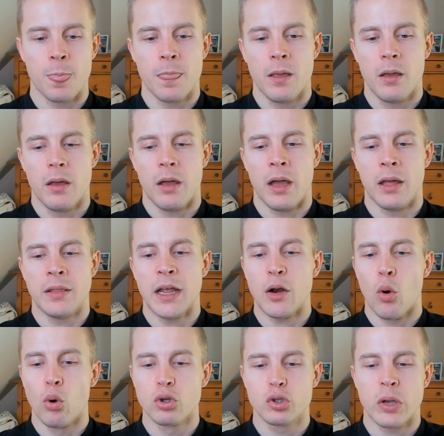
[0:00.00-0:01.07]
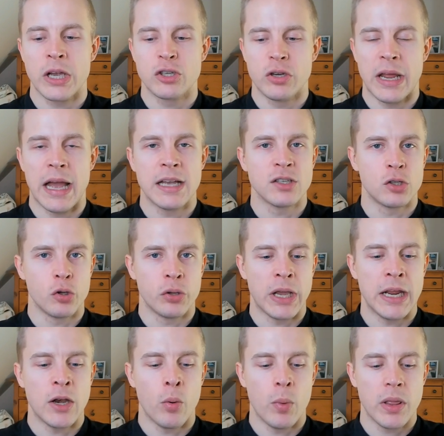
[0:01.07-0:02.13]
and that also actually has a
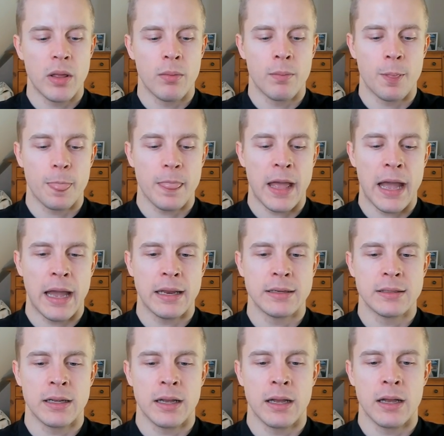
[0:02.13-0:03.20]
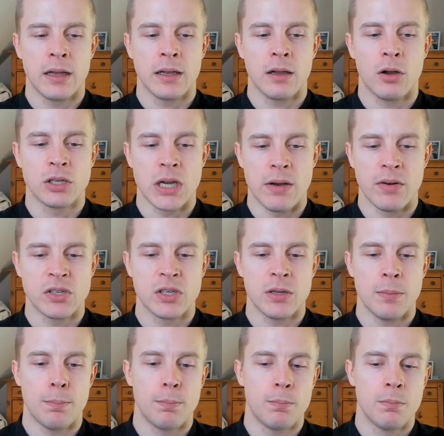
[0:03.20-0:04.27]
circadian rhythm, and uh,
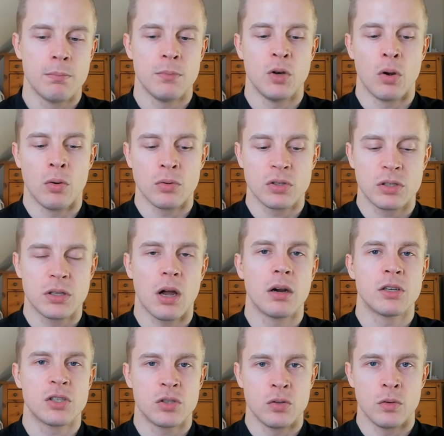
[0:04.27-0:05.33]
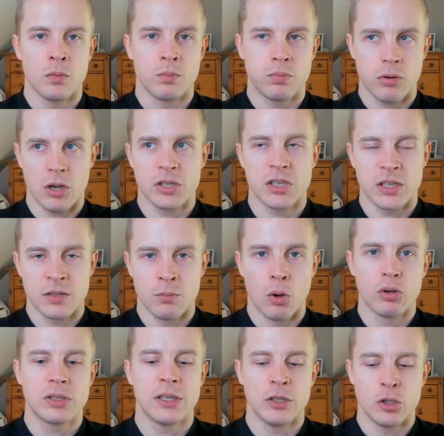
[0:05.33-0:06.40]
autophagy, you know, starts to process
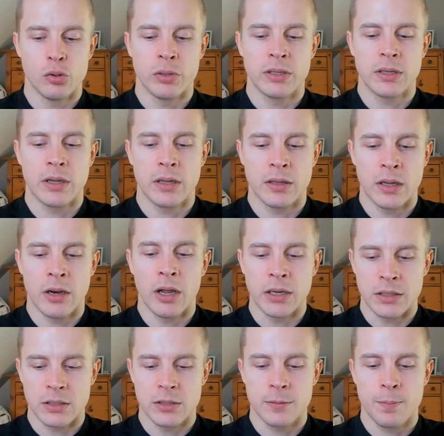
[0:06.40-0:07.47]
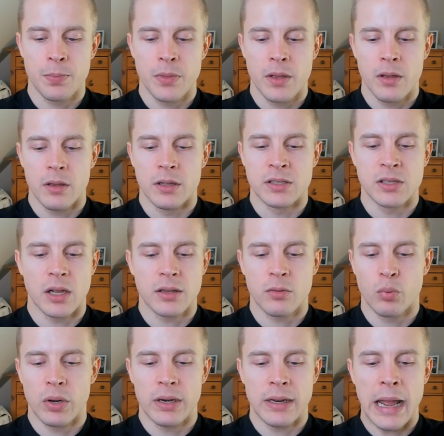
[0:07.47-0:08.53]
mostly during the, the night. It's not
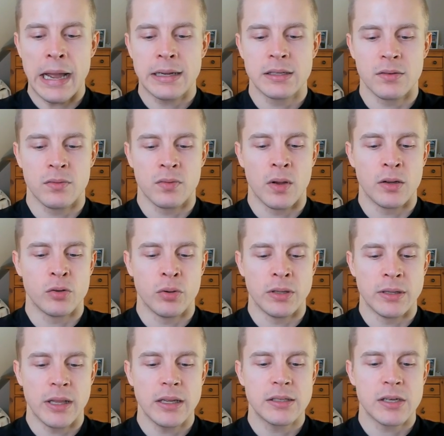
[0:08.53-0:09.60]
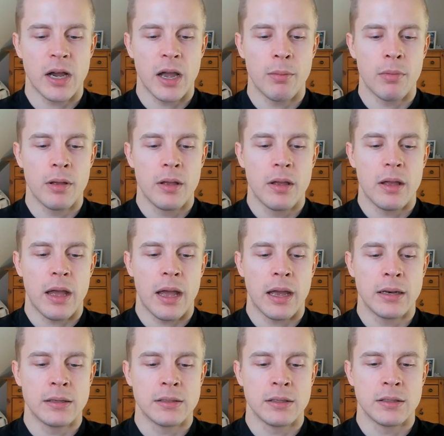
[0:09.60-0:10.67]
really active uh, during the daytime,
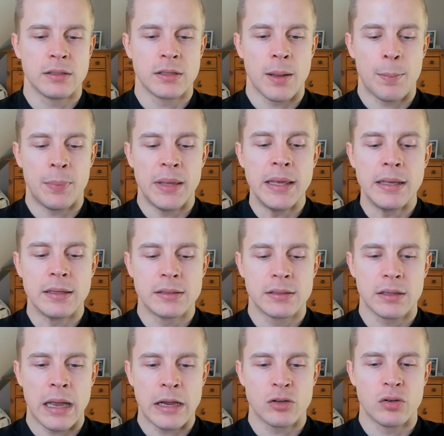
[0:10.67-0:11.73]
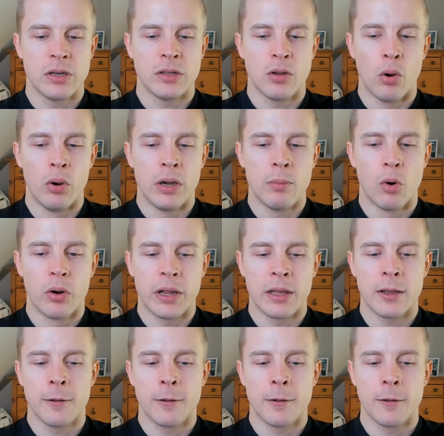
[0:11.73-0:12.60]
and it uh, peaks actually in the early morning,